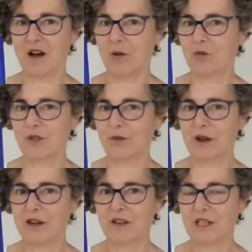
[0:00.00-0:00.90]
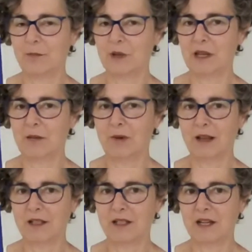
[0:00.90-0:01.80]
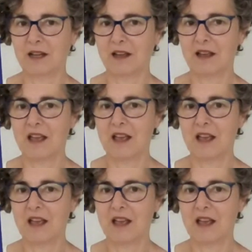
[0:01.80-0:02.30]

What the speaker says: will defend this being in plastic.